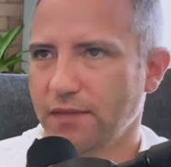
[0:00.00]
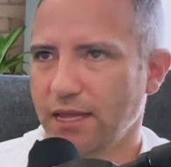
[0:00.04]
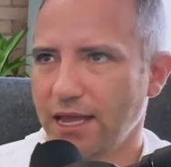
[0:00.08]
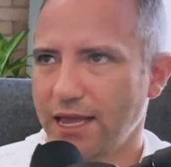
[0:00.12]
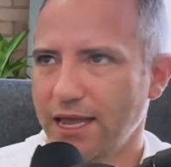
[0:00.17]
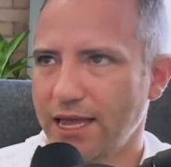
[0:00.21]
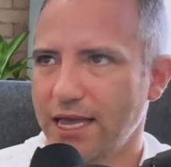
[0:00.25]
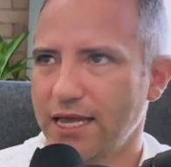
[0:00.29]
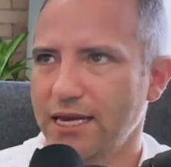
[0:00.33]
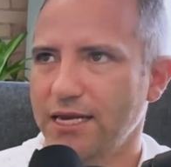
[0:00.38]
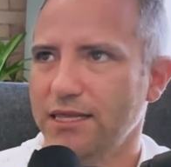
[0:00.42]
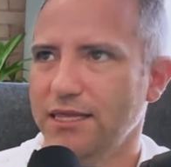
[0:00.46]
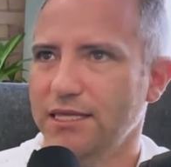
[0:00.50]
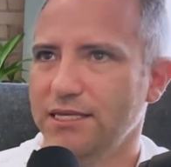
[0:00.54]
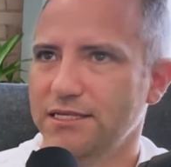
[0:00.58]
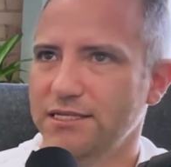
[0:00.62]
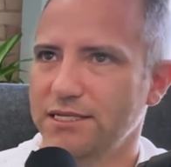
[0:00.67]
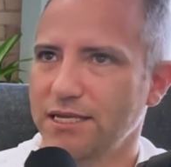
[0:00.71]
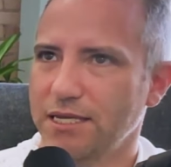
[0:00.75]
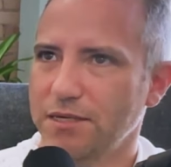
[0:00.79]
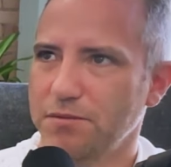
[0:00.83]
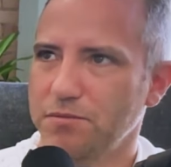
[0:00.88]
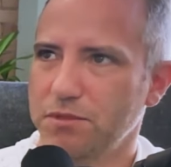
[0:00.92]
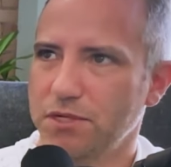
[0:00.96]
And at the
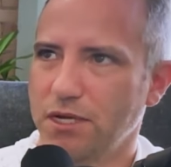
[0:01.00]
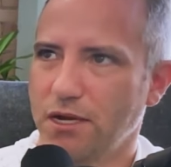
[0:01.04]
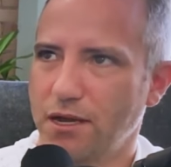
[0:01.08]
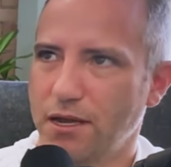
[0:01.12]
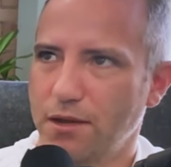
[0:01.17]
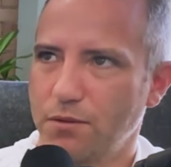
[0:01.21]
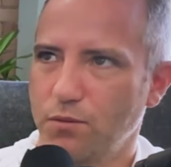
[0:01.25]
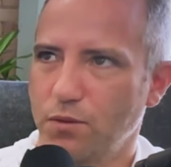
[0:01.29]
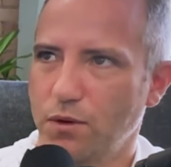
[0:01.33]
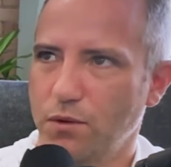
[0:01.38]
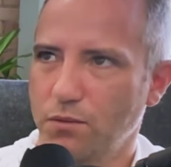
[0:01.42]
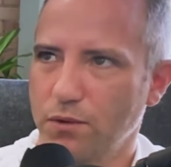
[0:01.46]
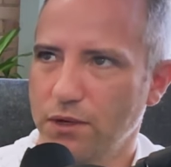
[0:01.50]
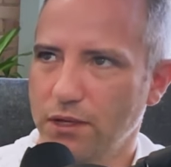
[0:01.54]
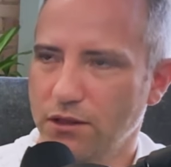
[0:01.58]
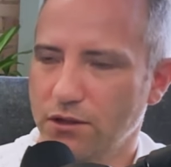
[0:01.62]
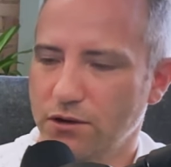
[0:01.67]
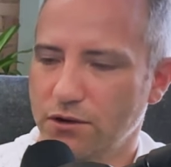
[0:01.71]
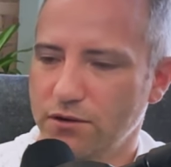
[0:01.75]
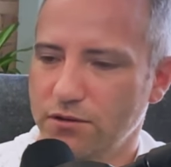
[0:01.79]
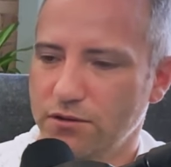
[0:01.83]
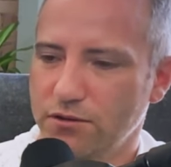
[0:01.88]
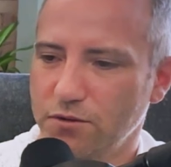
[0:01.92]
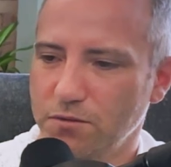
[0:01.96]
same time, what we
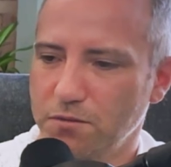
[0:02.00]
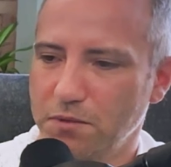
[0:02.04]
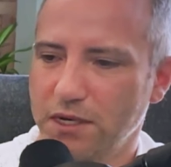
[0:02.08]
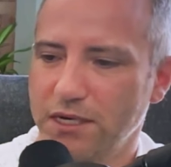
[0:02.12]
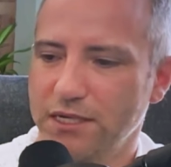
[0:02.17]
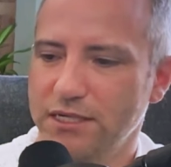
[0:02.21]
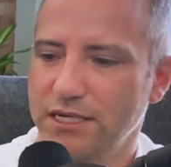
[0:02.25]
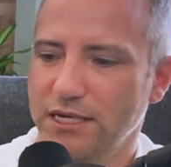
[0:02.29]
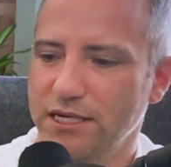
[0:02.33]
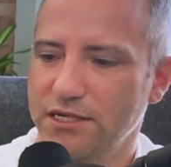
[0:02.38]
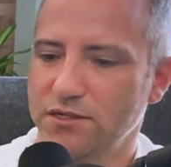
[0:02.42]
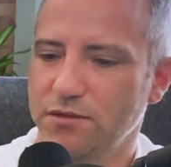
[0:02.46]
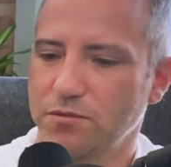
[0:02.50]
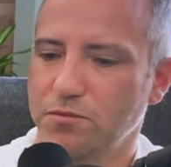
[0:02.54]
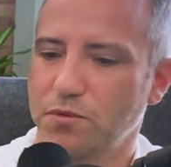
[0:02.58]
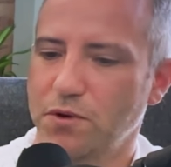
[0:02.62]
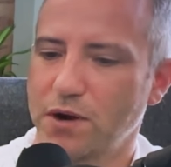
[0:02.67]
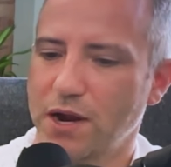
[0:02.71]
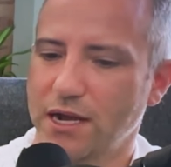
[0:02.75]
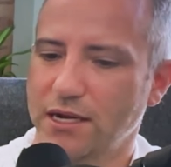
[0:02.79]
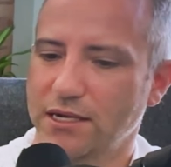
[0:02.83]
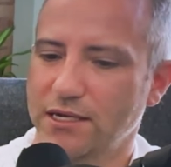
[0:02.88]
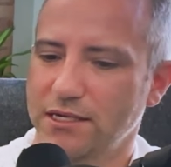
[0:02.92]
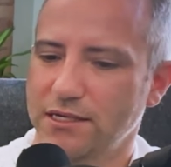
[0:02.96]
learn through meditation
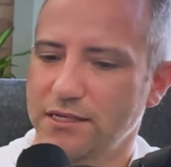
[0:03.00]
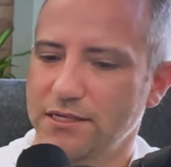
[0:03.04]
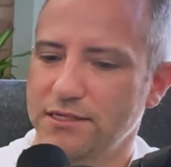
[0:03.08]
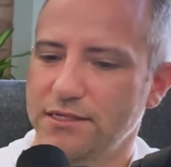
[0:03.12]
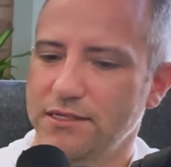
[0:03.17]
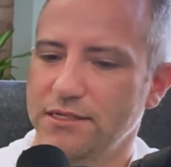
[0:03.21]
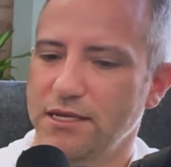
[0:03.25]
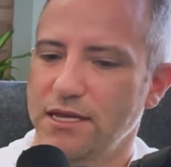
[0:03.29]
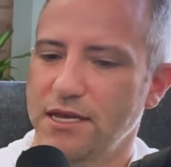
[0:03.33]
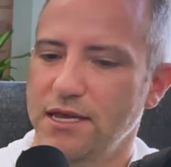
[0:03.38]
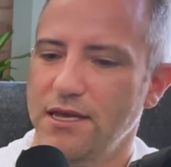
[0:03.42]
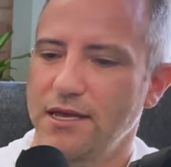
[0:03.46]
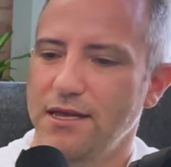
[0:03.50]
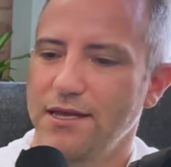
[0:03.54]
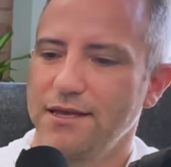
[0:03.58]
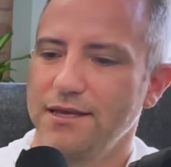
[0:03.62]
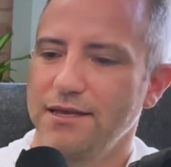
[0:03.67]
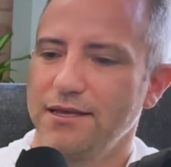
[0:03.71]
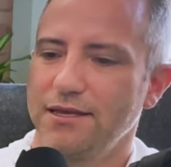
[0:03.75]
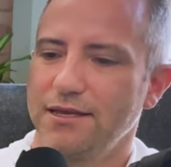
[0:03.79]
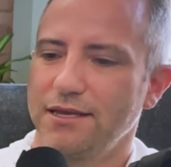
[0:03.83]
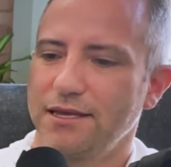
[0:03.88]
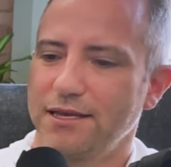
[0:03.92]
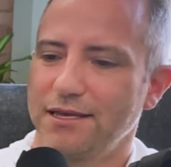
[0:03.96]
practice
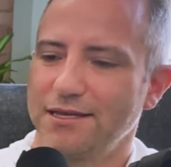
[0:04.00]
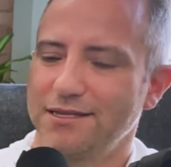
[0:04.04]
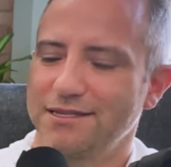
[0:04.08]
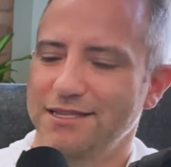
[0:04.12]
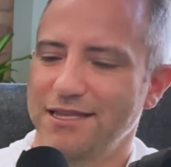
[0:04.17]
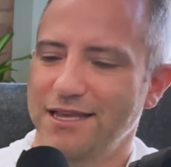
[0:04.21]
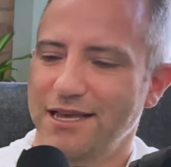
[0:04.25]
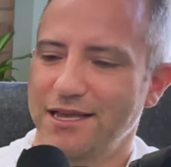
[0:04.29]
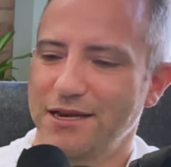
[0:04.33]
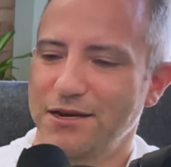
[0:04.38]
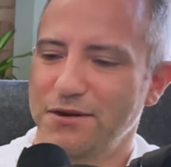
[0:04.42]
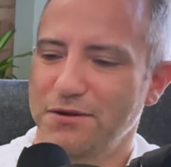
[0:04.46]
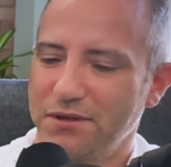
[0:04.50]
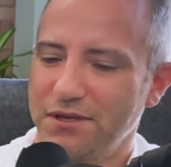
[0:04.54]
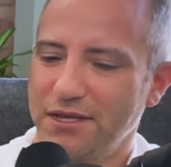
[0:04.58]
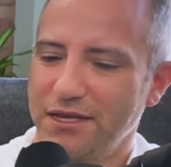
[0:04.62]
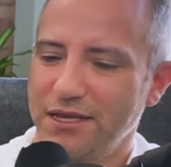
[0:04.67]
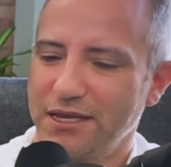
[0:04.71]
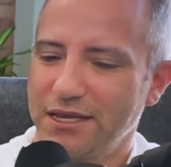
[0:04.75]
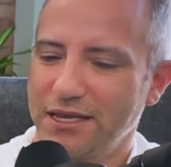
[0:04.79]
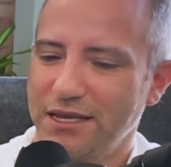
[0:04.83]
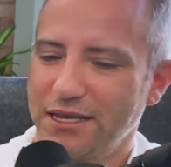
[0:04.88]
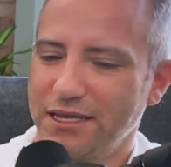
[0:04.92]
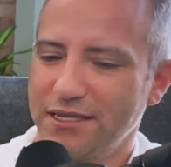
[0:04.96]
is that
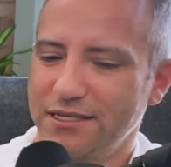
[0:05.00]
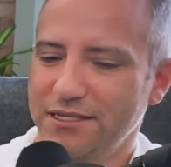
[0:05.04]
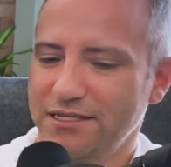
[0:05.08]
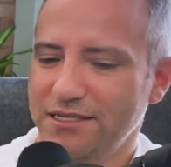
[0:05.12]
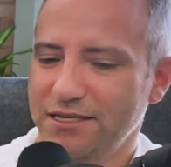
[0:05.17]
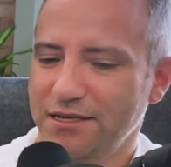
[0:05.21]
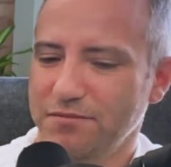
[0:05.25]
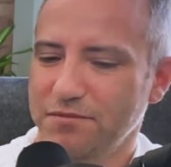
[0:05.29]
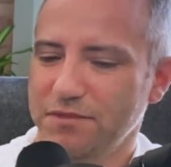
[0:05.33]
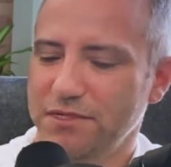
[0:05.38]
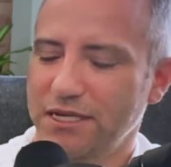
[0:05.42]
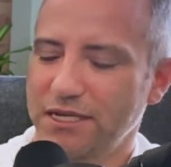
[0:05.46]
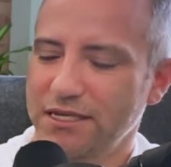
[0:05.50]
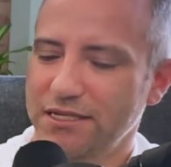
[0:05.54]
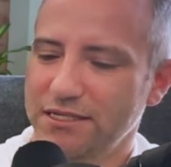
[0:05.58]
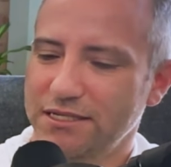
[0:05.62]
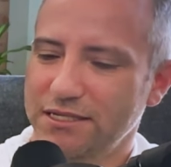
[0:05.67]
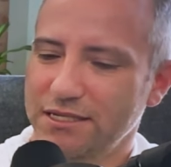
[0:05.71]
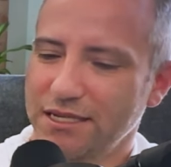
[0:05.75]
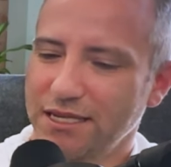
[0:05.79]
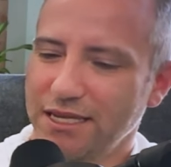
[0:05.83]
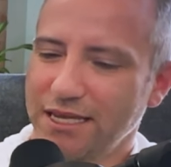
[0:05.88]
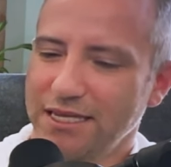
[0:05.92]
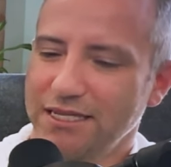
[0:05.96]
in some sense,
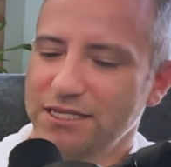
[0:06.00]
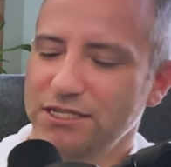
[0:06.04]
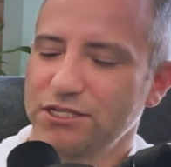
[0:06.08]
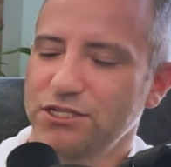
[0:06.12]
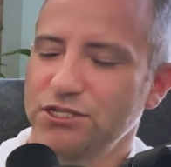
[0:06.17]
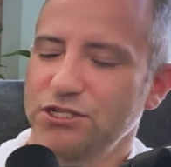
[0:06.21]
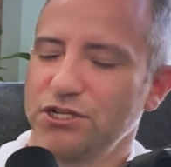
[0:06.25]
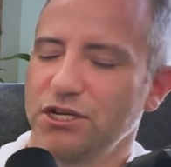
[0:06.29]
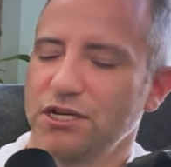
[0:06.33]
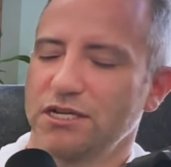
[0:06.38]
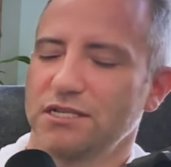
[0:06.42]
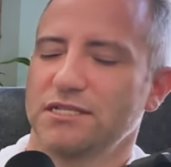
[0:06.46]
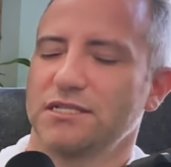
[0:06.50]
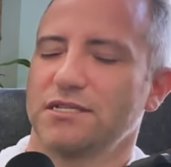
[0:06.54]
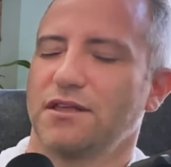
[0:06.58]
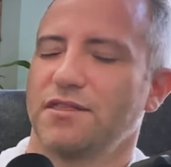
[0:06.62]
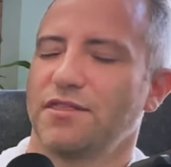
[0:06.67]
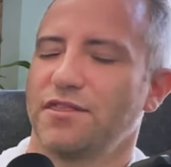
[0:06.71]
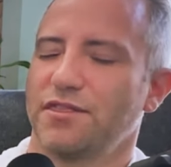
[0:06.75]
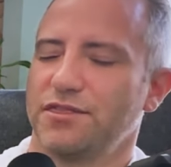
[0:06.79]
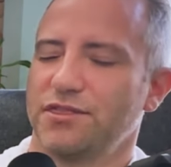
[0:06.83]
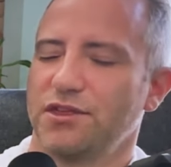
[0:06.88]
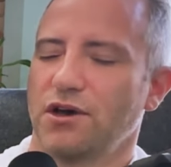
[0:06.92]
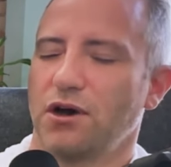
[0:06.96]
it's just a
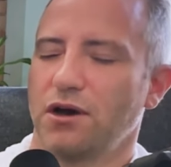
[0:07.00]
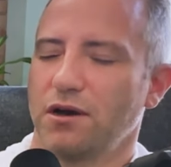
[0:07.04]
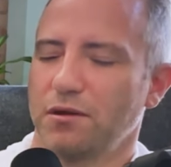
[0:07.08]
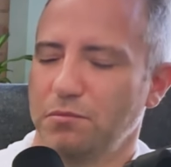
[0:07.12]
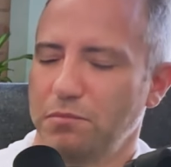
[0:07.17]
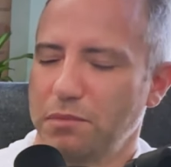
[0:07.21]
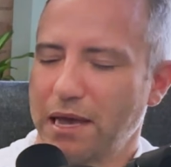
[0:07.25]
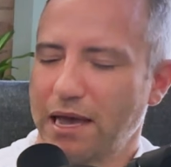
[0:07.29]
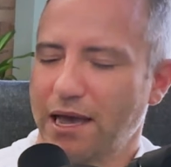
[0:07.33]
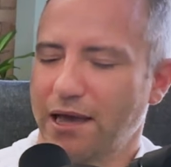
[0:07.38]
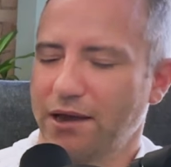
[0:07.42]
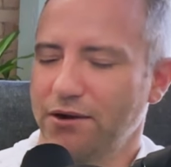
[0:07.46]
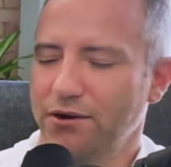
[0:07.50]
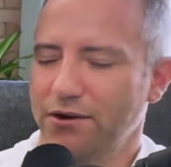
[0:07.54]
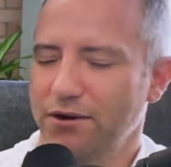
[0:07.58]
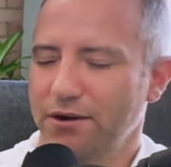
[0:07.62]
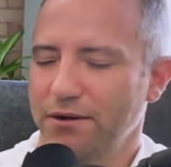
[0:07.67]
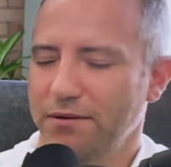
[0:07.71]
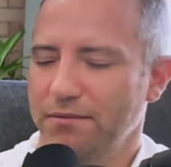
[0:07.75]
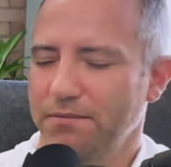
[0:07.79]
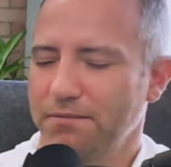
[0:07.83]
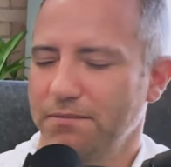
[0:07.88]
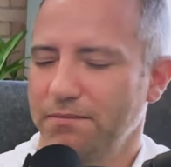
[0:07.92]
thought pattern.